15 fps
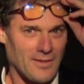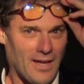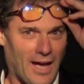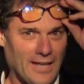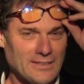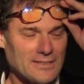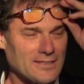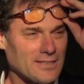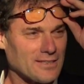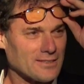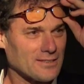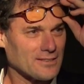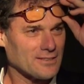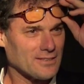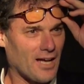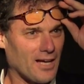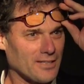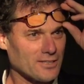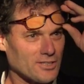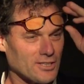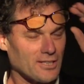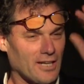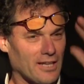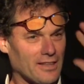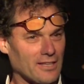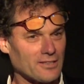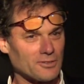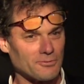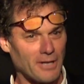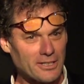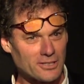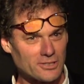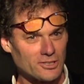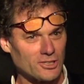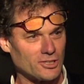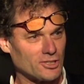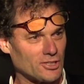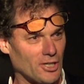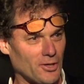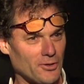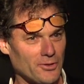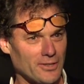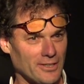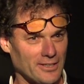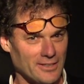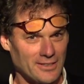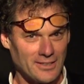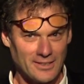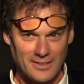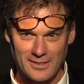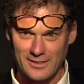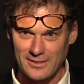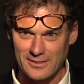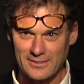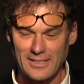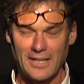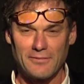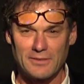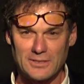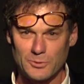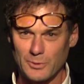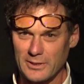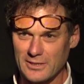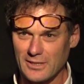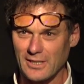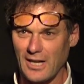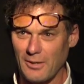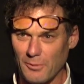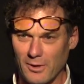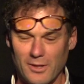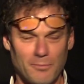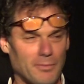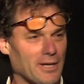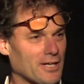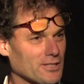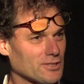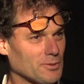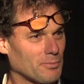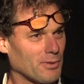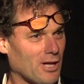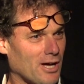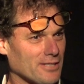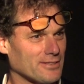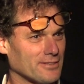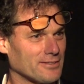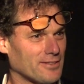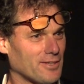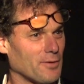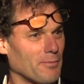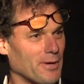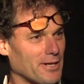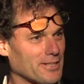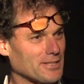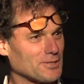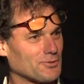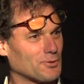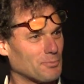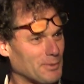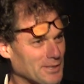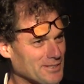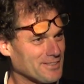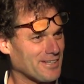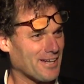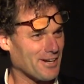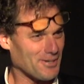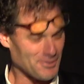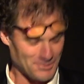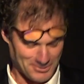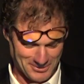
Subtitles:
I just think it's astonishing. I think the record should show that David Suissa got one of the biggest applauses at the Americans for Peace Now.